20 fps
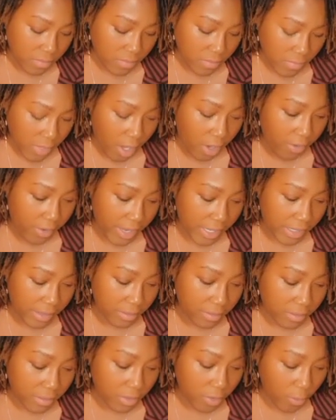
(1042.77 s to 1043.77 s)
All right,
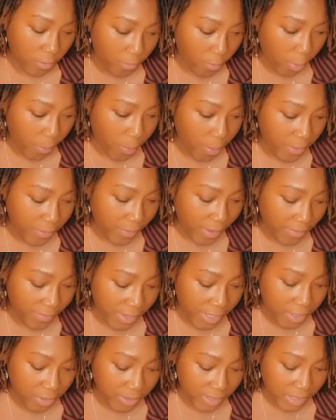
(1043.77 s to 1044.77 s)
so 4.5
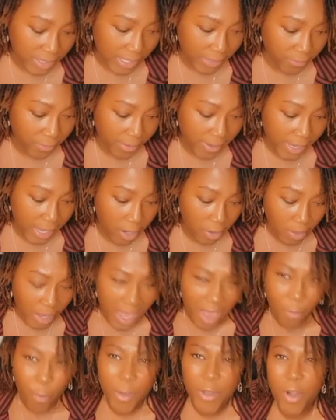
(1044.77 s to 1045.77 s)
videos a day for now.
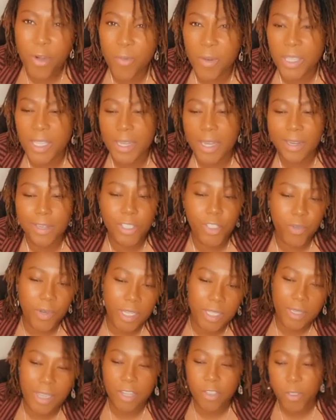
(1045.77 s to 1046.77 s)
We don't really need a strict
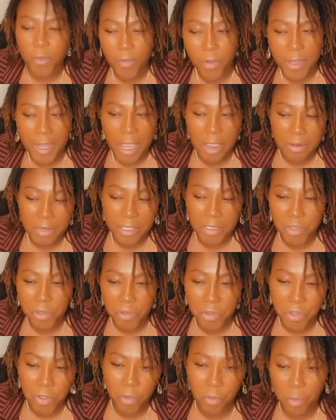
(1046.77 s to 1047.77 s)
schedule for now because
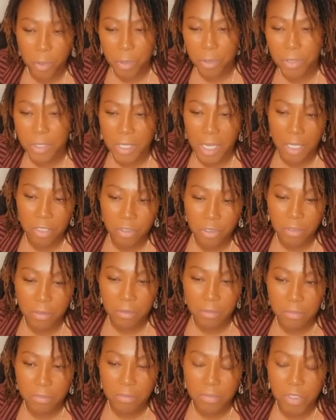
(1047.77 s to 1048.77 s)
there's no real schedule.
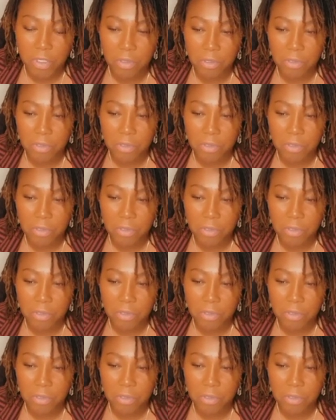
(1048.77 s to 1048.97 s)
So,